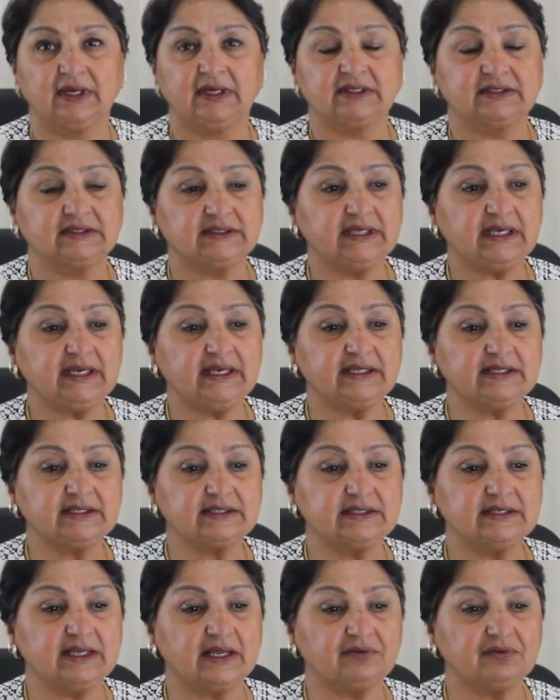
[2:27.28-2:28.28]
See,
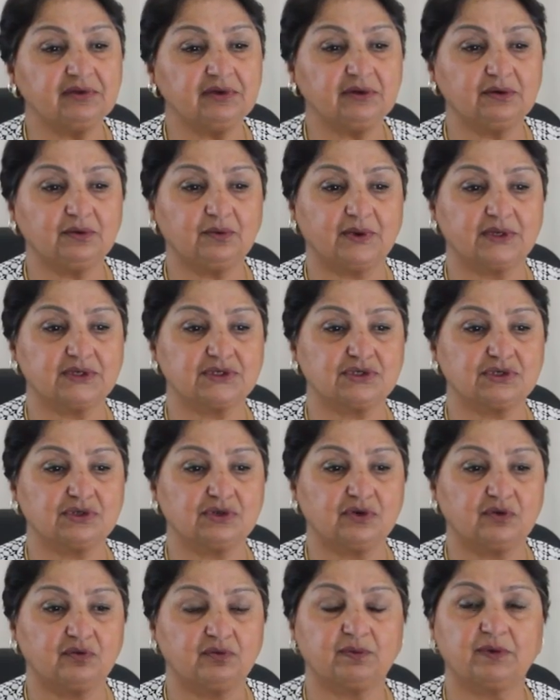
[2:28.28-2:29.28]
it's never a
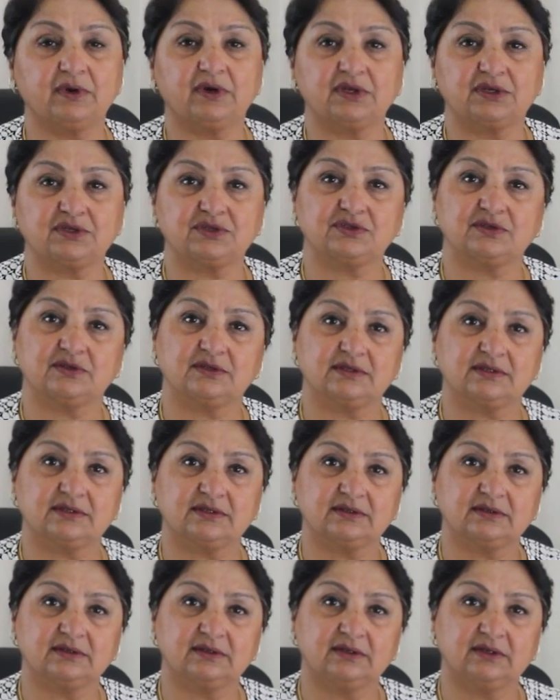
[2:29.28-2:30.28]
question of
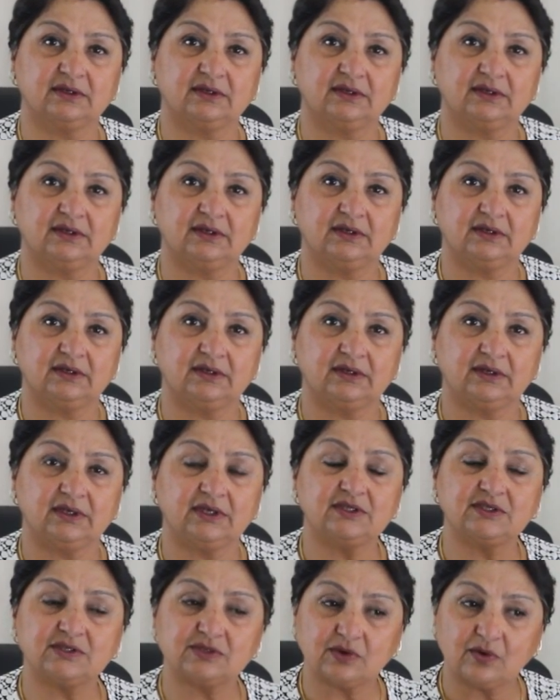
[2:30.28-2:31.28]
predictions.
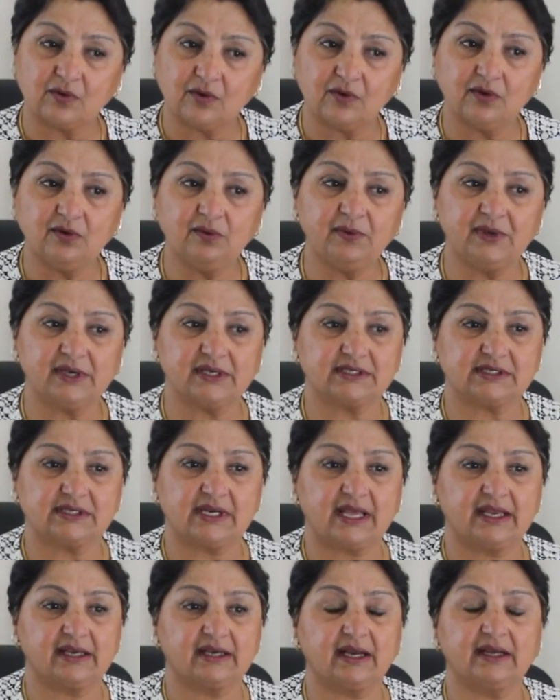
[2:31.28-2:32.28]
It's always
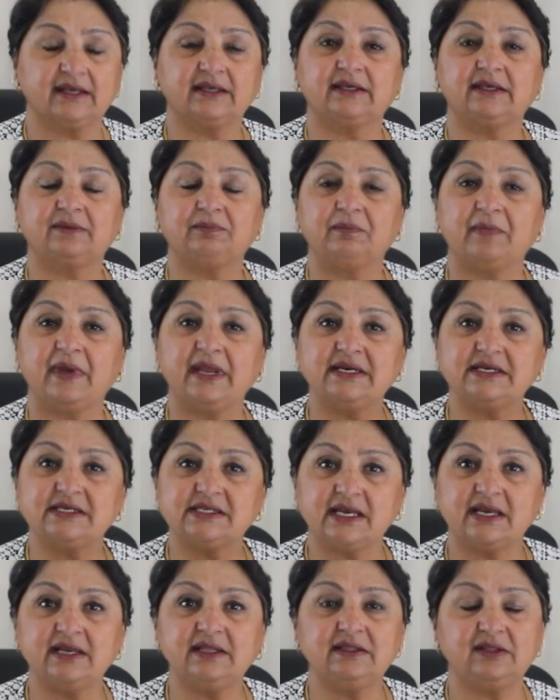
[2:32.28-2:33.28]
like I
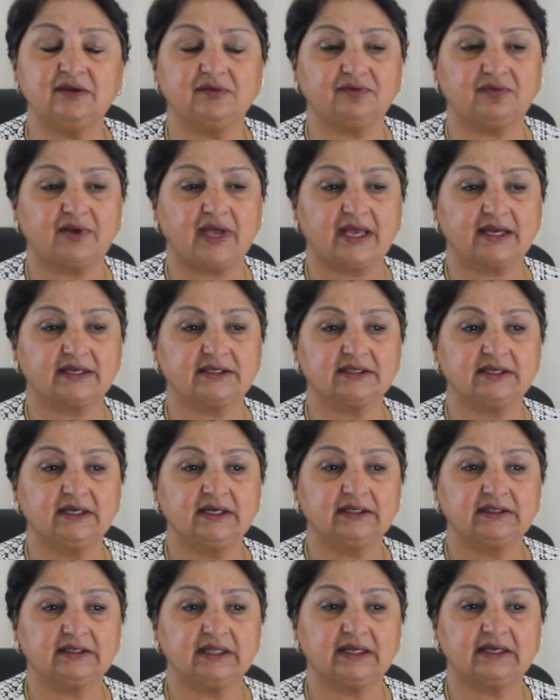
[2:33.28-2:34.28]
maintain the fact
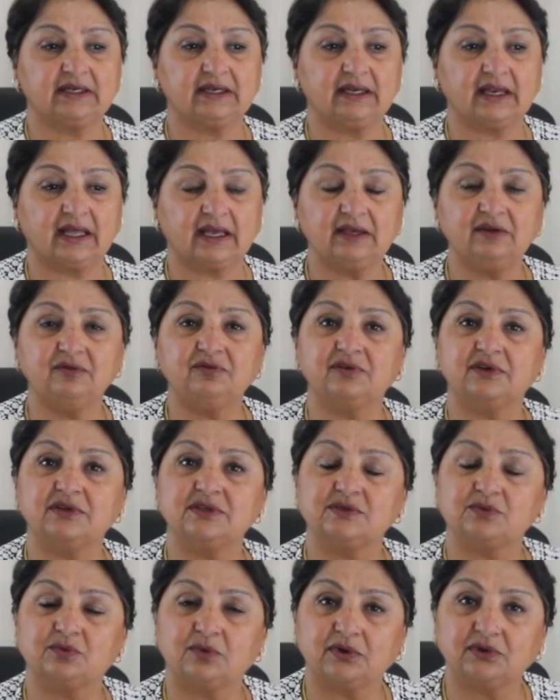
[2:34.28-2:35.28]
that life
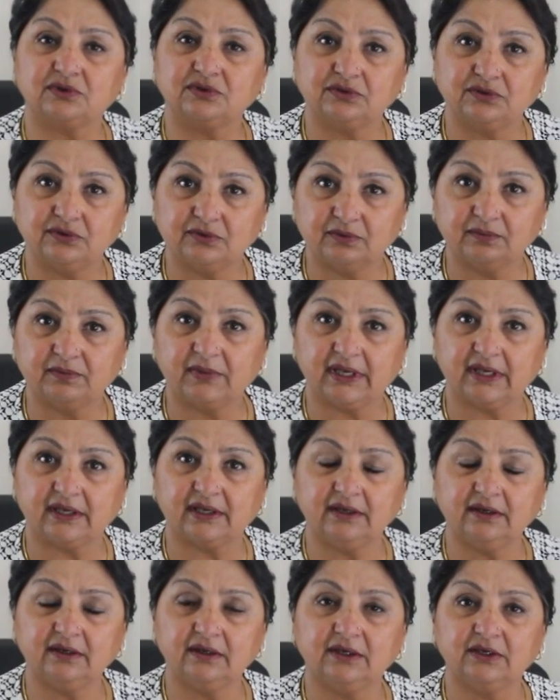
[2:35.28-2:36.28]
is what you
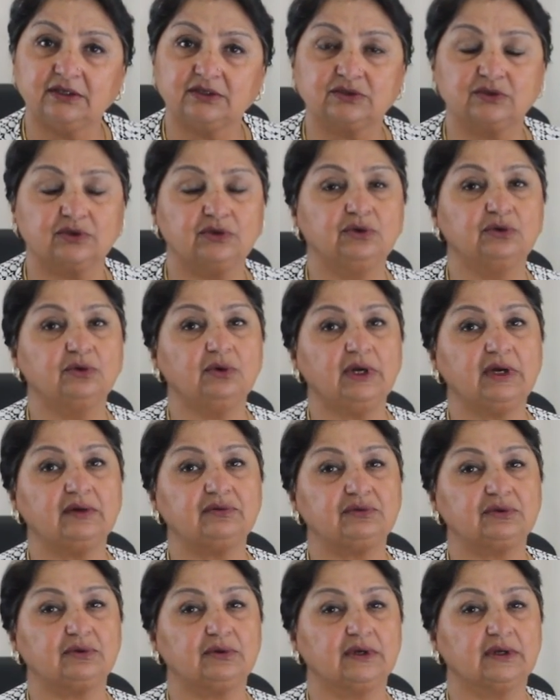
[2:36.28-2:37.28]
make it. So you
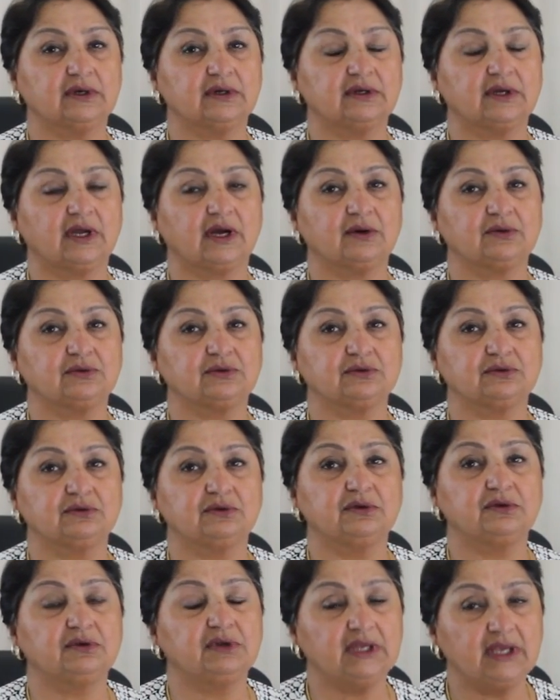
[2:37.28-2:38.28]
have to learn how to
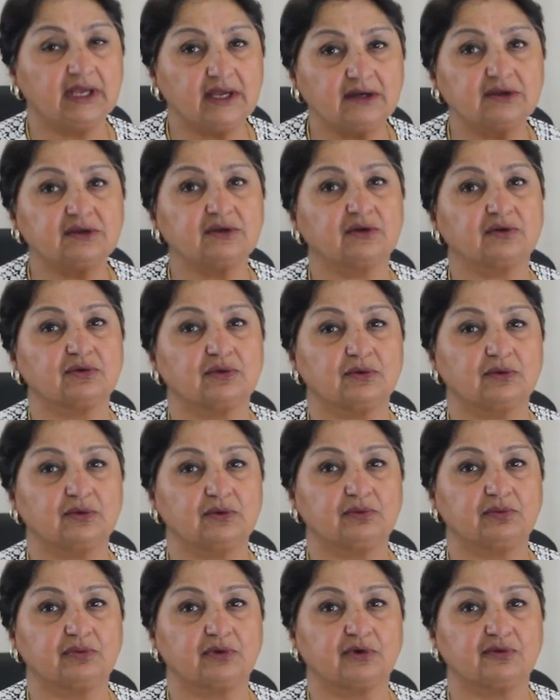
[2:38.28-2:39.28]
create your
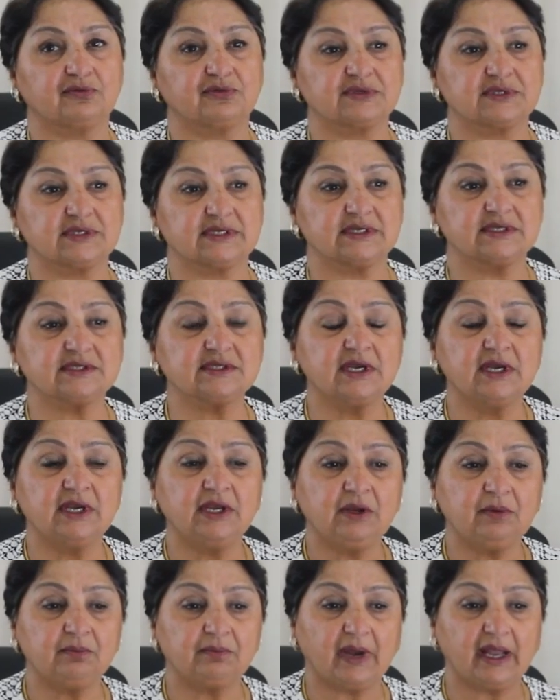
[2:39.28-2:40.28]
own prophecies
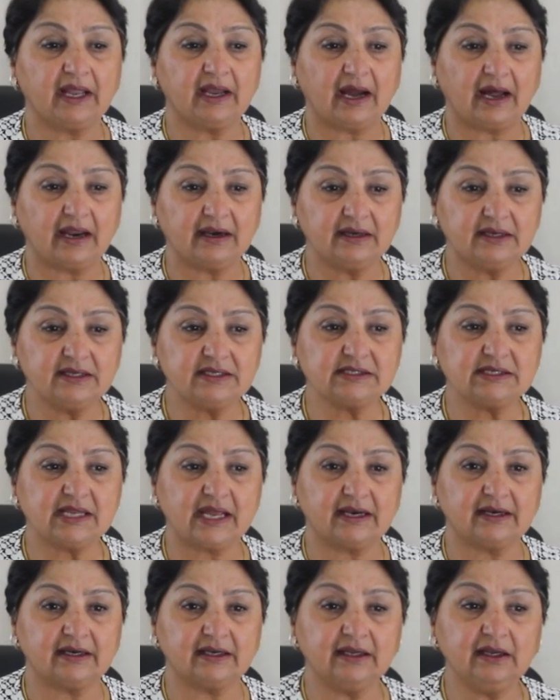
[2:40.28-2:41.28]
by
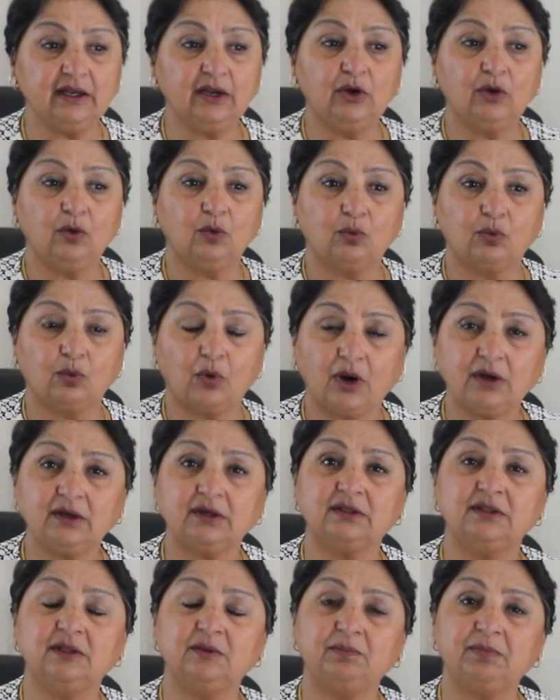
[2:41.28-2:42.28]
understanding
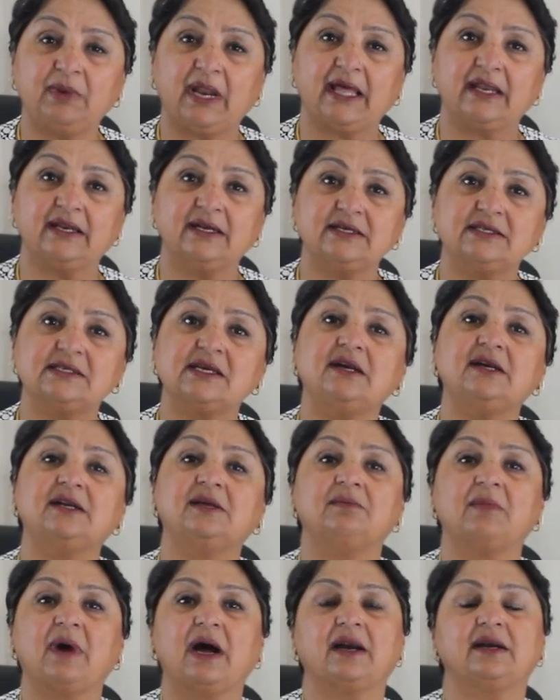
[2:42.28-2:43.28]
what the planets are
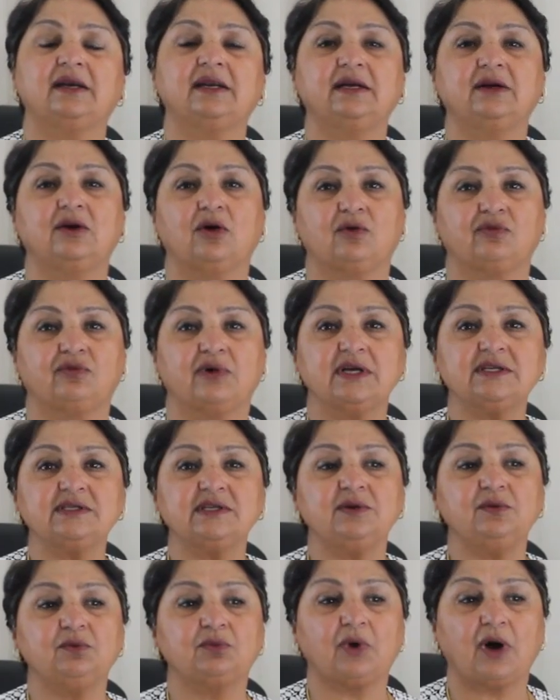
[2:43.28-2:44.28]
demanding of us
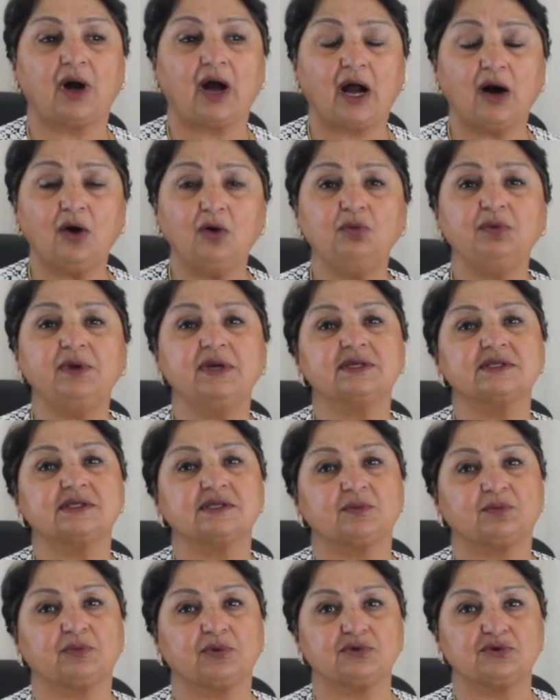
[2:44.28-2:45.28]
and how we are
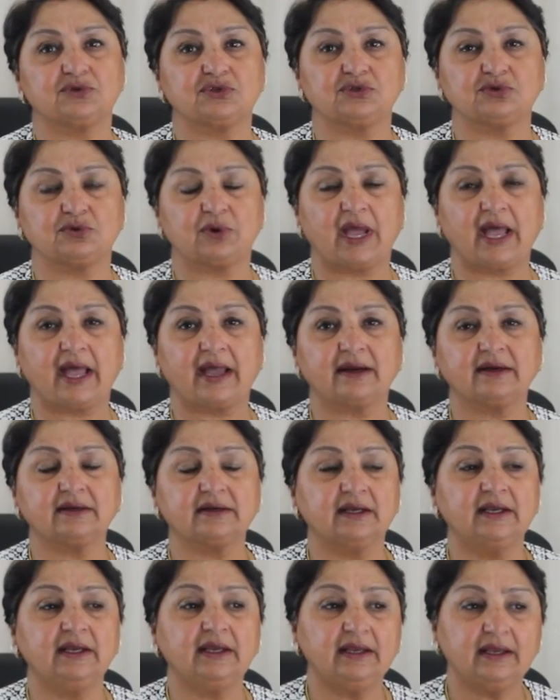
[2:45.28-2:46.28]
supposed to
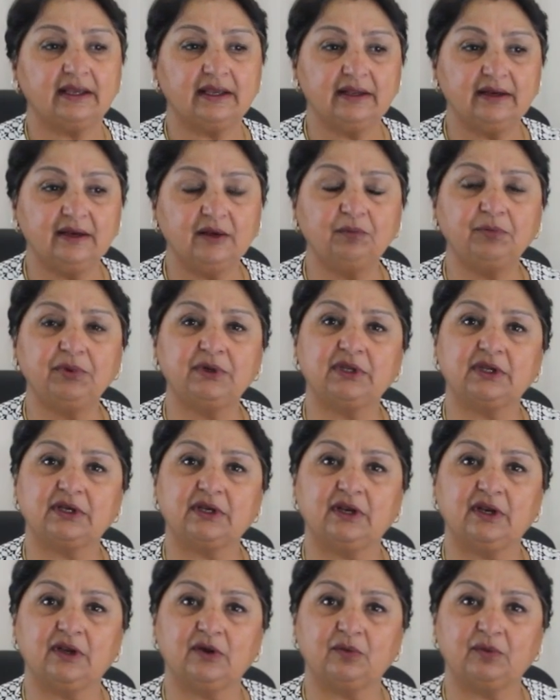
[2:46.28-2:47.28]
act in a
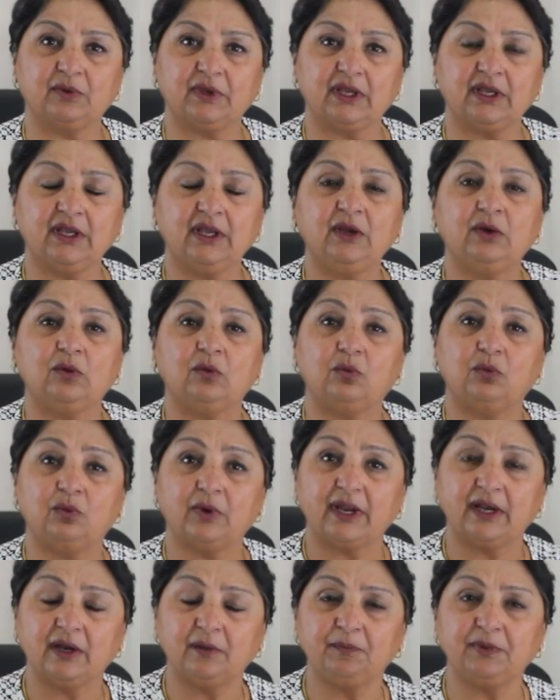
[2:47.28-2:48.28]
particular way
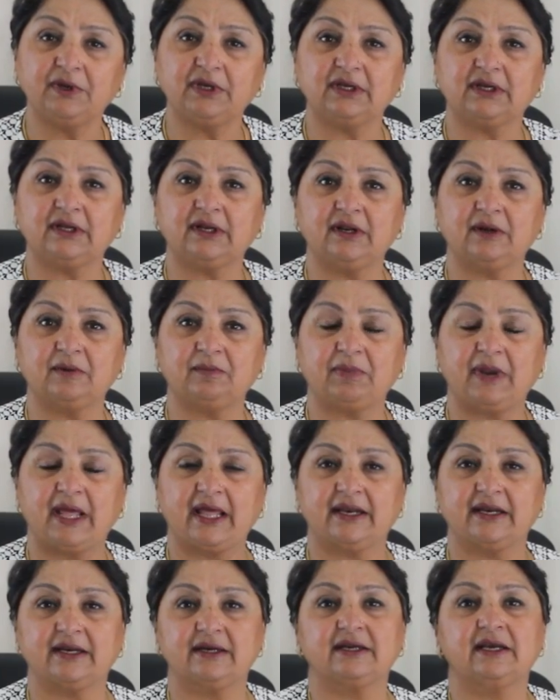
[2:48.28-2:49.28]
when a particular
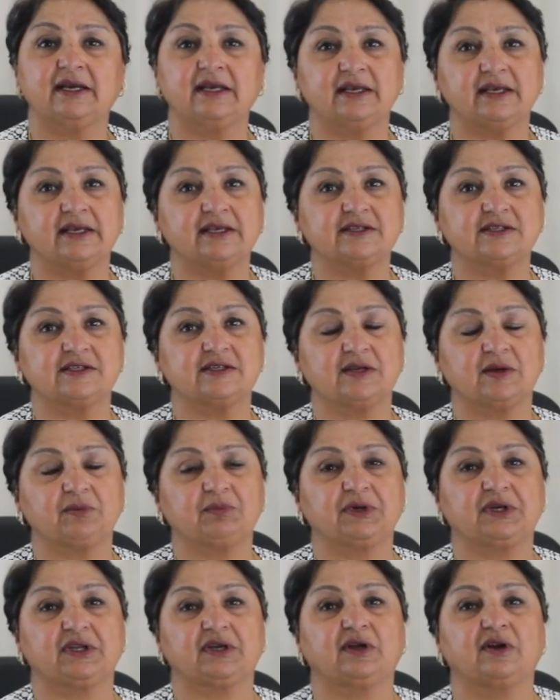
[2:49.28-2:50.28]
planet is in a
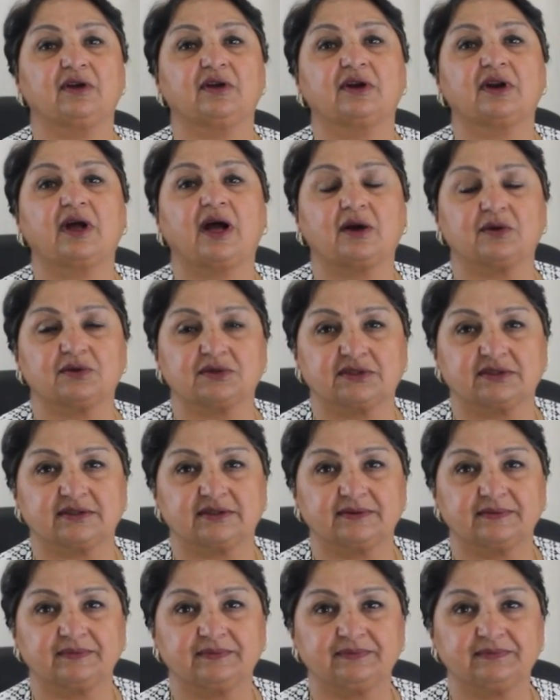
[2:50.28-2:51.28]
particular house.